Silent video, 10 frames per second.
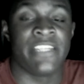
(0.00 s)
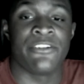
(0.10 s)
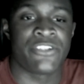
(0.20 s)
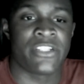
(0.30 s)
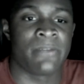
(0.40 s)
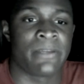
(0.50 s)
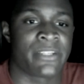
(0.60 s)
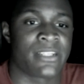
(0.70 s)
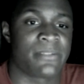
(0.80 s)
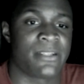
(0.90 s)
he or she
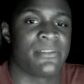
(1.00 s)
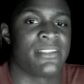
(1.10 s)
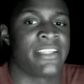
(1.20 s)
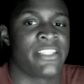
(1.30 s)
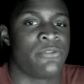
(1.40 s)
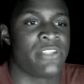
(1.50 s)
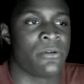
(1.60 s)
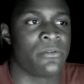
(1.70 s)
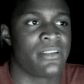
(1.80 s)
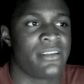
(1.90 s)
might pick up something that you
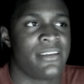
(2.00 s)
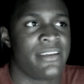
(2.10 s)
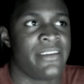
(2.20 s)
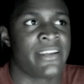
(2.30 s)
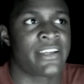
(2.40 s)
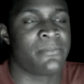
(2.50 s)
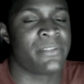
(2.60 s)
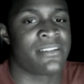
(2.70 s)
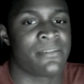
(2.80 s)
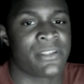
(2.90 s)
don't, and that could
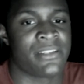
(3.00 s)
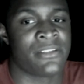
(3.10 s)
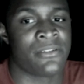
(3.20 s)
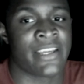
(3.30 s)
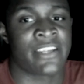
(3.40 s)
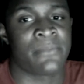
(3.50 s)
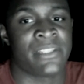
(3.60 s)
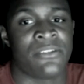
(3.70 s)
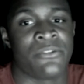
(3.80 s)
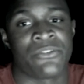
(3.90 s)
be something that can
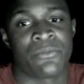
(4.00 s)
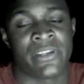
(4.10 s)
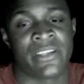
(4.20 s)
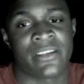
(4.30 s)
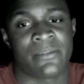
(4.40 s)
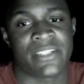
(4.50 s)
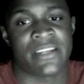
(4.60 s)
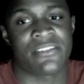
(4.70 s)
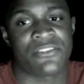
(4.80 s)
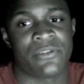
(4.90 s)
be huge when it comes
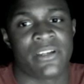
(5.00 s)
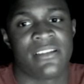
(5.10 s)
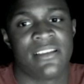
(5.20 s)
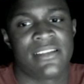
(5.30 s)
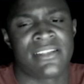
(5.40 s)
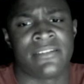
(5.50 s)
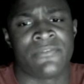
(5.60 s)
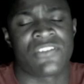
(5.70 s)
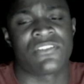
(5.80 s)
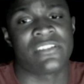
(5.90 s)
down to
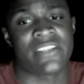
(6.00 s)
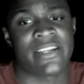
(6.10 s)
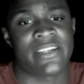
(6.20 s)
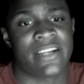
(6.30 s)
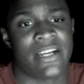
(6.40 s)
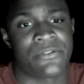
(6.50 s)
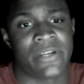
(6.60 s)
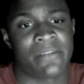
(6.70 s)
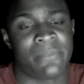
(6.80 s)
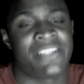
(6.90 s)
eventually signing a
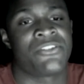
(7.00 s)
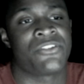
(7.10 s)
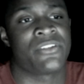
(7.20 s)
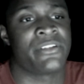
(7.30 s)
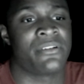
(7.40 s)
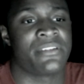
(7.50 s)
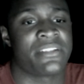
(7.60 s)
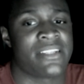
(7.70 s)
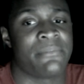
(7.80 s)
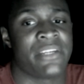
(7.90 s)
contract, making sure that you're on
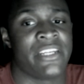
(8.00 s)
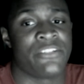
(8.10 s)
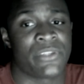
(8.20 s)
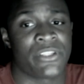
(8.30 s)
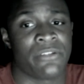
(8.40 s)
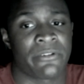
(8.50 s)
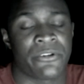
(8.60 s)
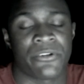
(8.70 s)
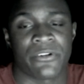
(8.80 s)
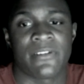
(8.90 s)
the same page with your
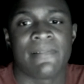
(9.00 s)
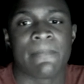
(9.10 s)
recruiter.